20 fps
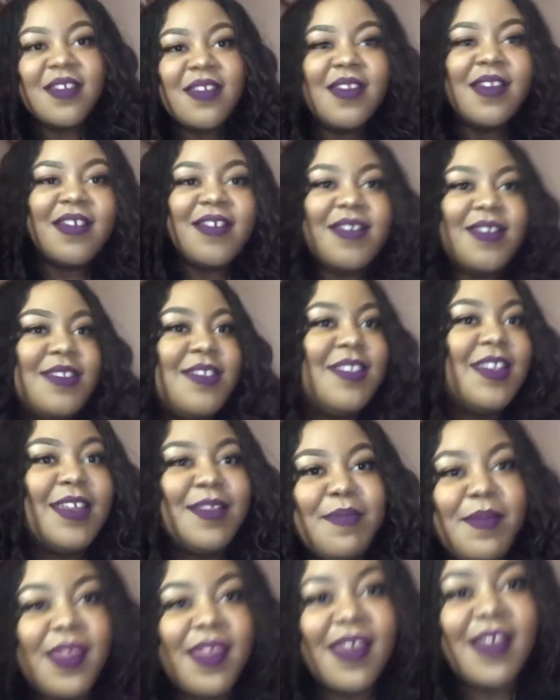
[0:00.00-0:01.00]
The girl that
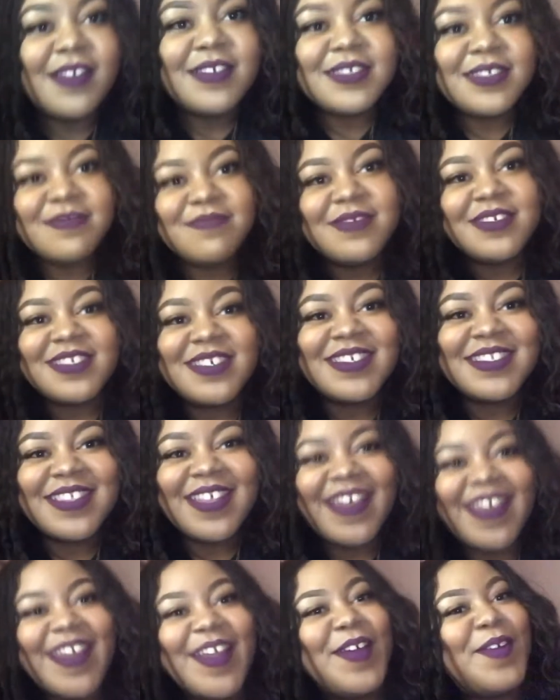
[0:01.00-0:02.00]
checked me out, she was just
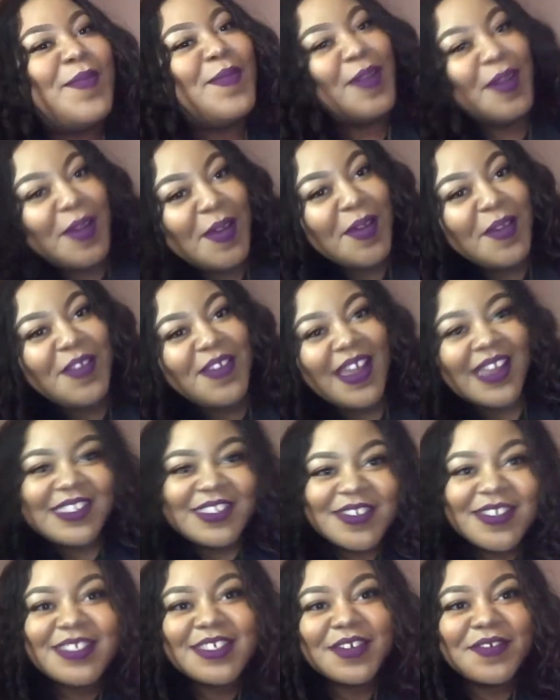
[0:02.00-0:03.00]
like, whoa, you got
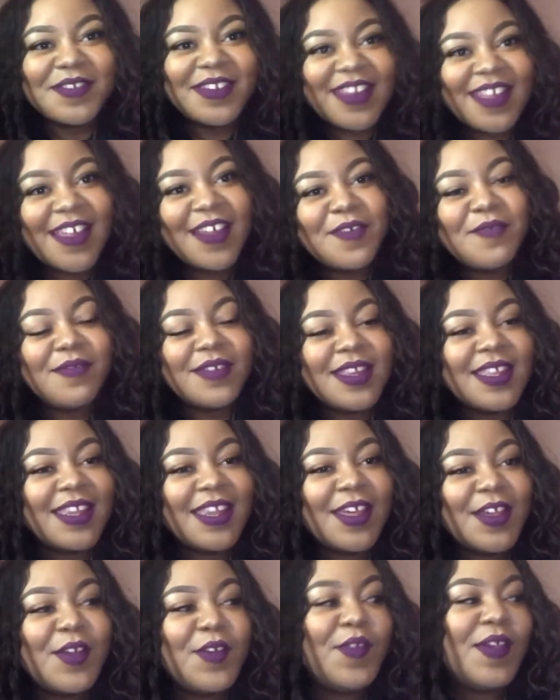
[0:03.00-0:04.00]
your total down really
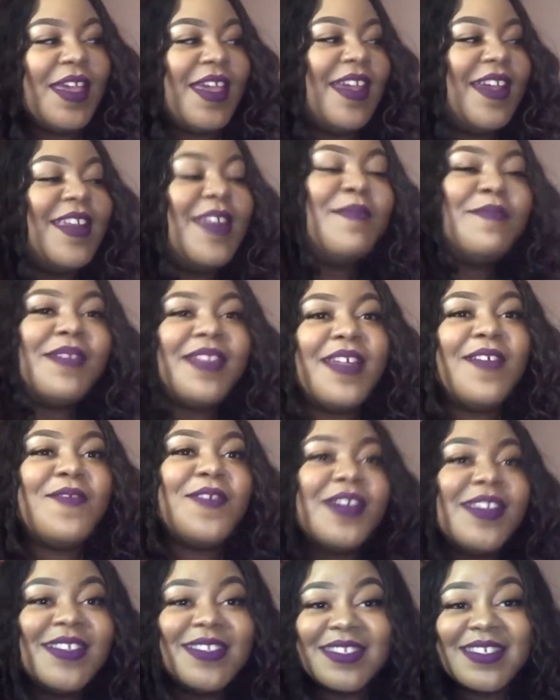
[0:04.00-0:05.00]
low. And I'm like,
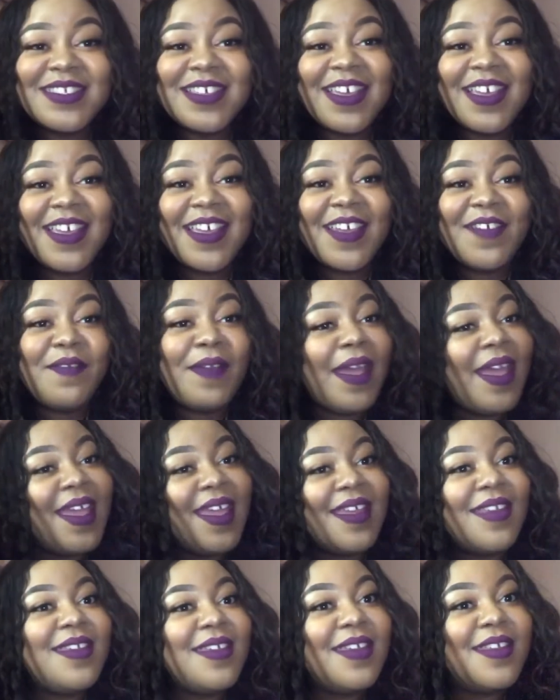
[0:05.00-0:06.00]
wanted to say, if I
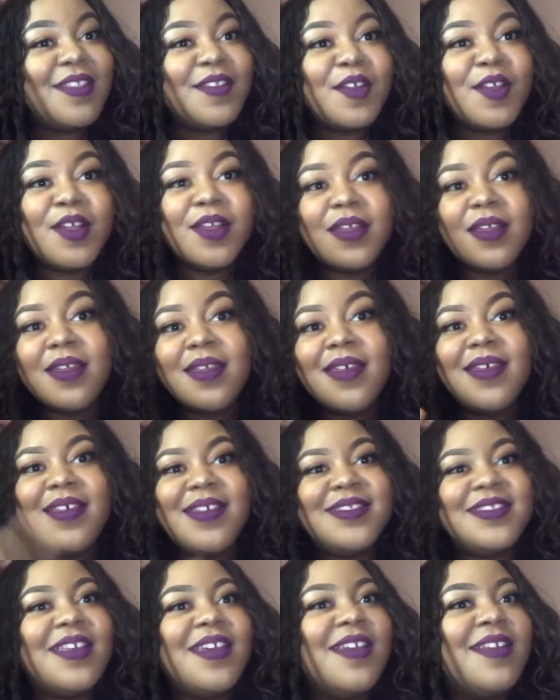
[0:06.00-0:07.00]
had did the
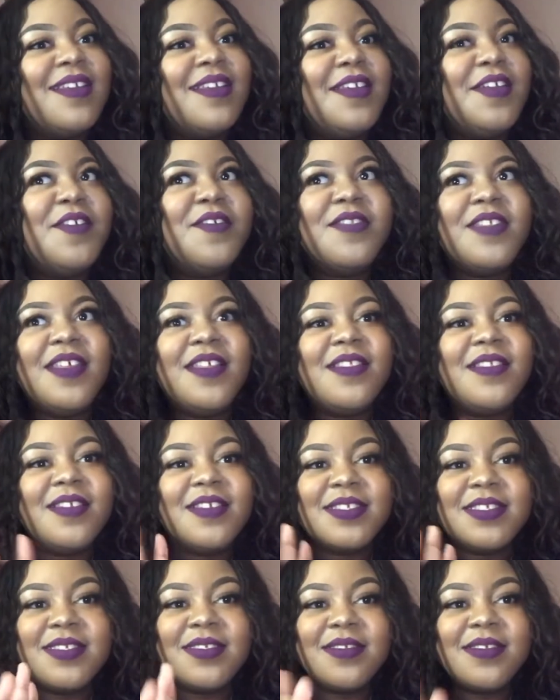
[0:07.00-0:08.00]
exact deal that
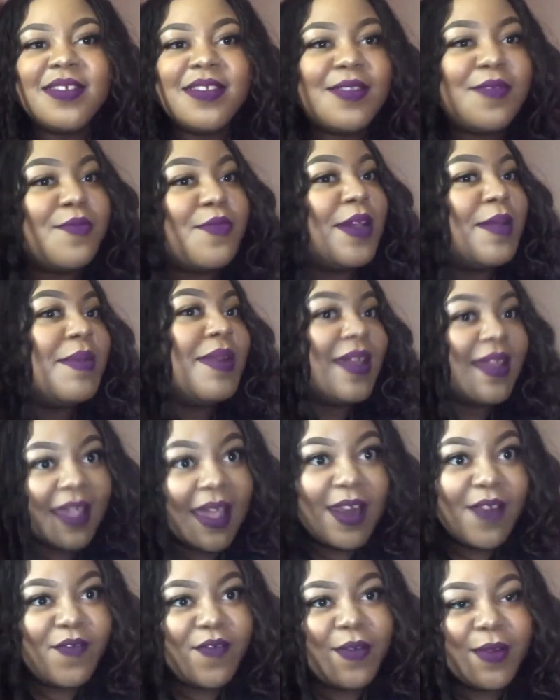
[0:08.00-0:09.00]
the woman I
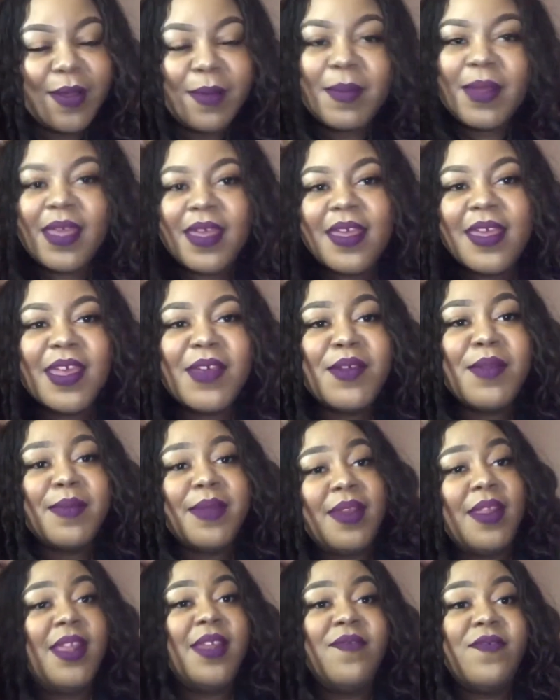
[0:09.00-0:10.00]
got it from, it would have
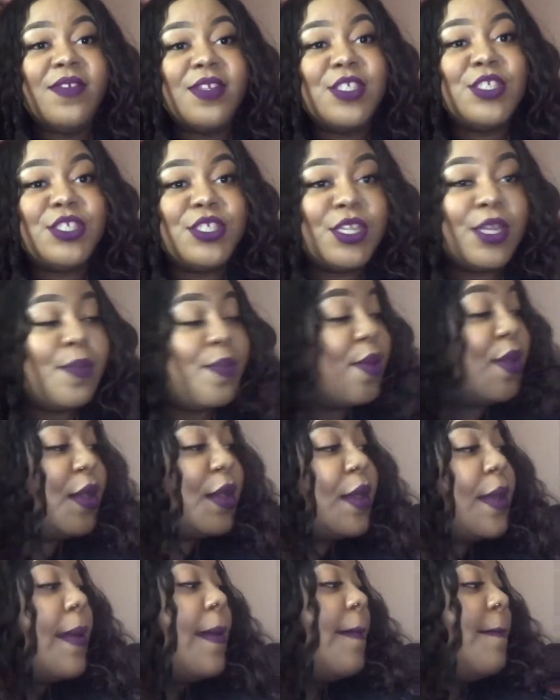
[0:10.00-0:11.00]
been even
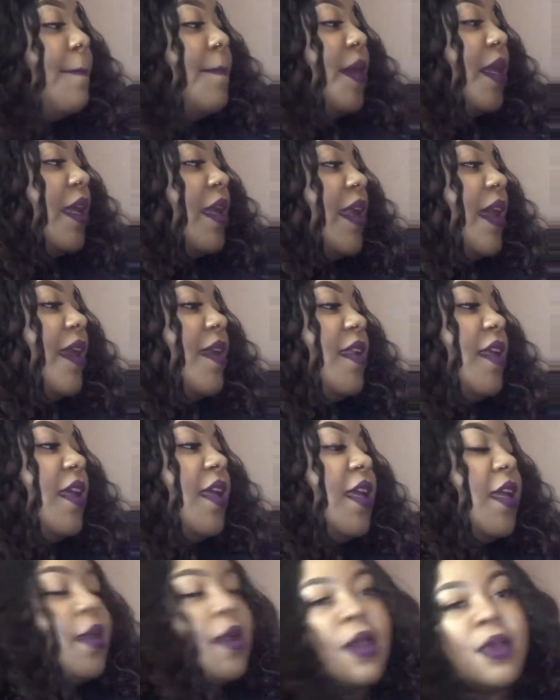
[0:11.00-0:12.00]
cheaper. But I
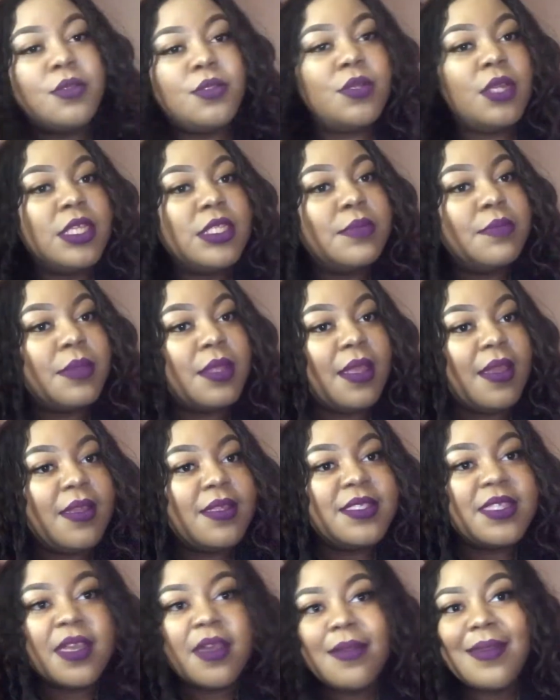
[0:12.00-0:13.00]
did alternate some
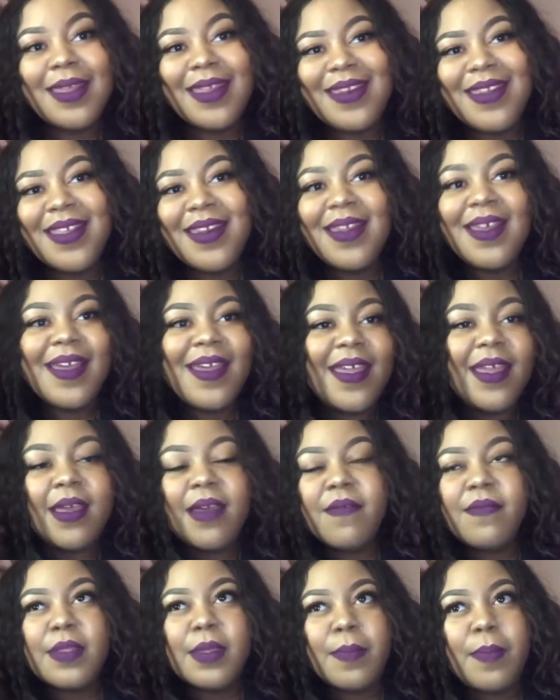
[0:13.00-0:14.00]
things out. They did not
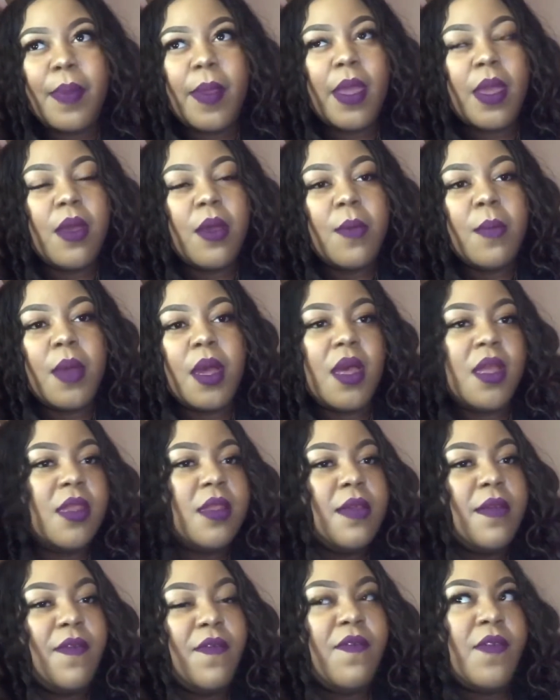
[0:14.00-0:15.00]
have the
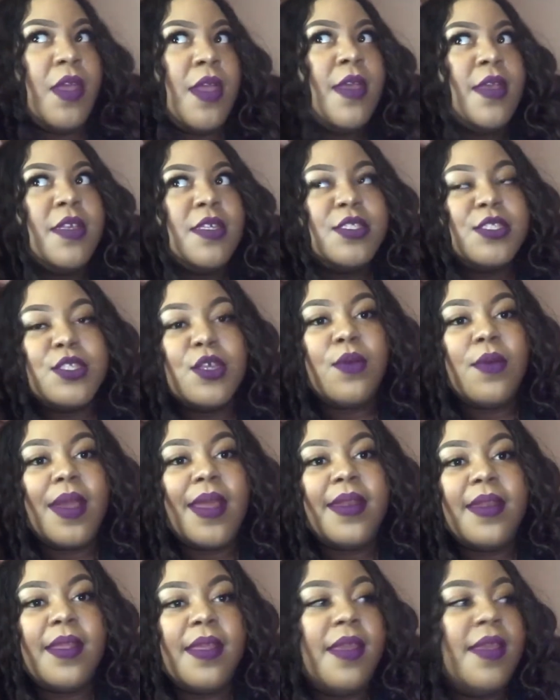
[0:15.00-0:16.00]
Palmolive, so
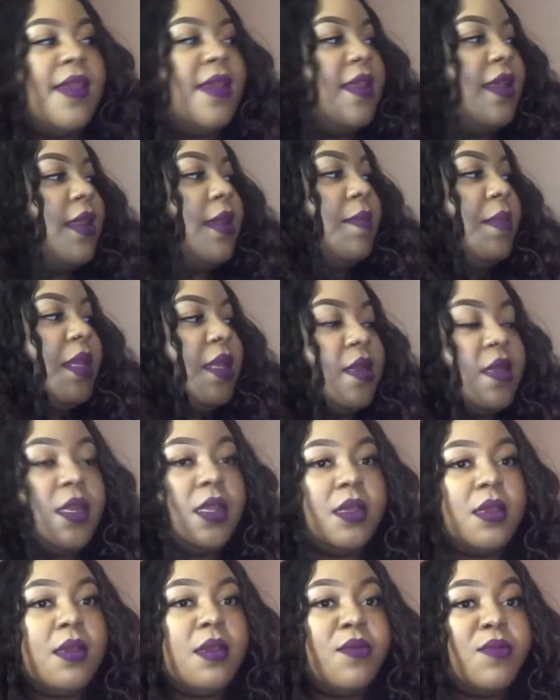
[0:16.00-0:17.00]
I did end up getting a
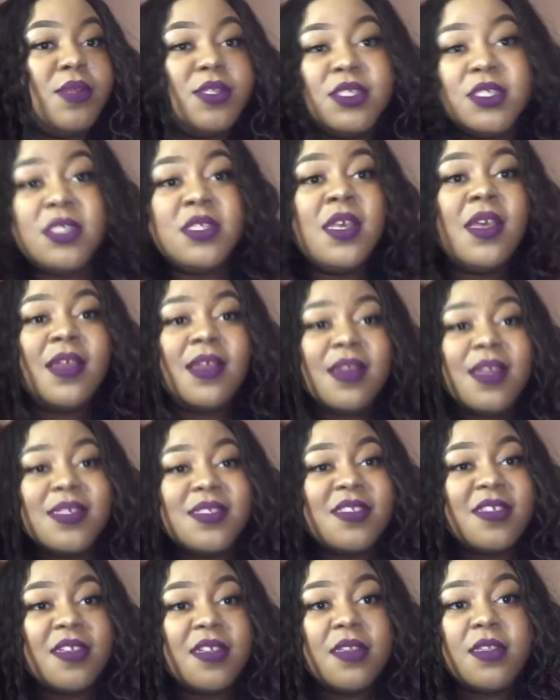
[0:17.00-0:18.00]
Dunn, which is,
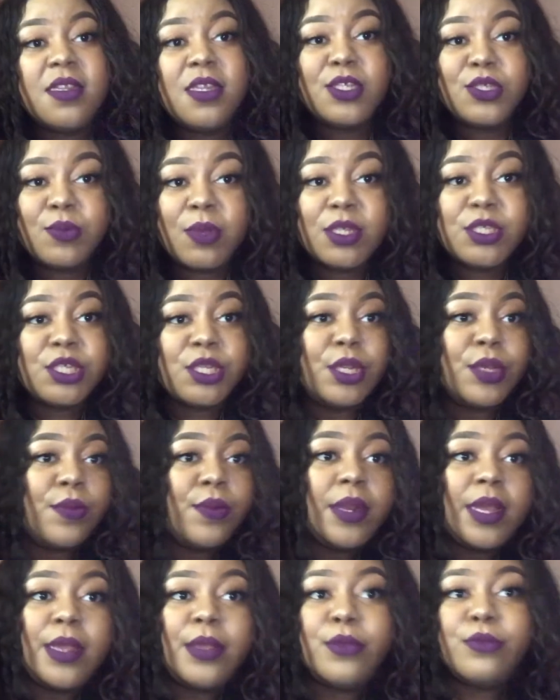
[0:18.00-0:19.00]
that's the dishwashing
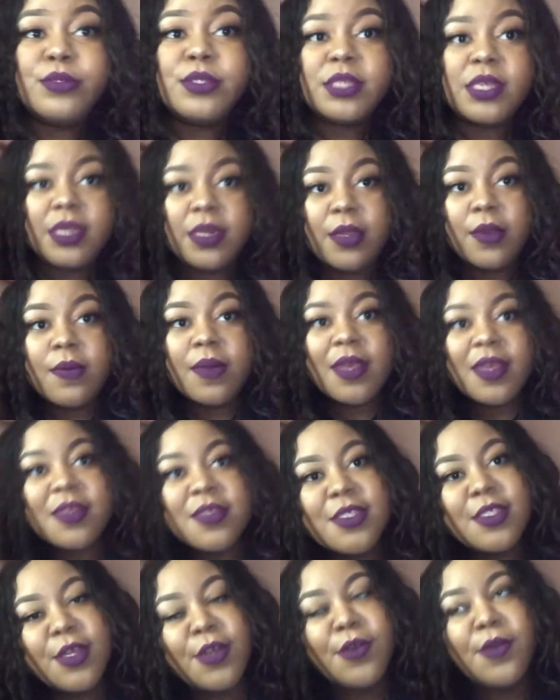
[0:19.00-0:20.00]
liquid I use anyway,
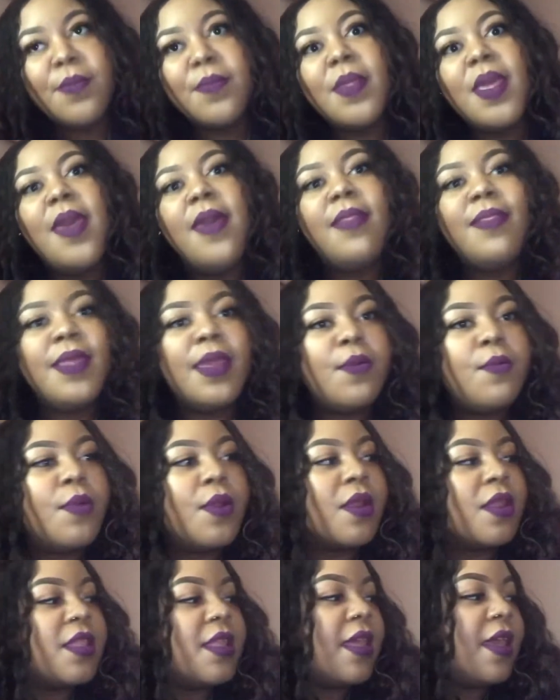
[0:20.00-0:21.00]
so that
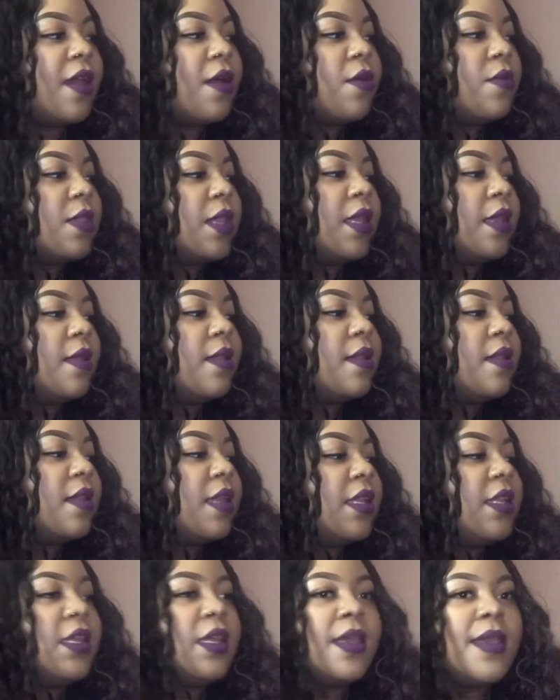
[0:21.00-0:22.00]
worked out that
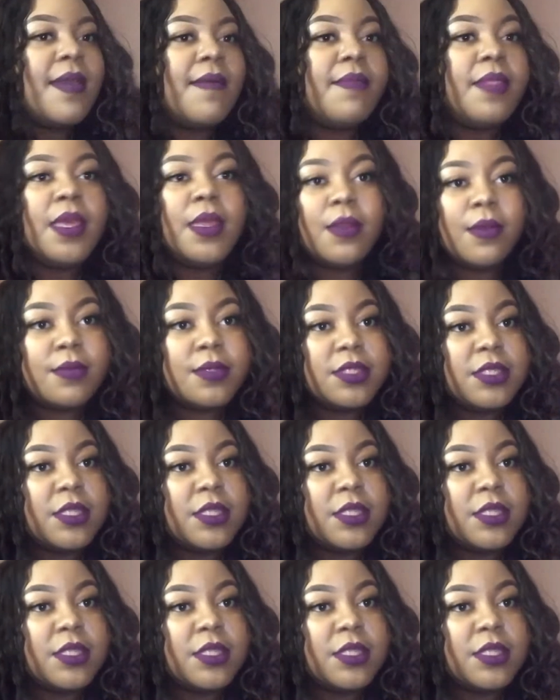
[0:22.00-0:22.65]
they did have that on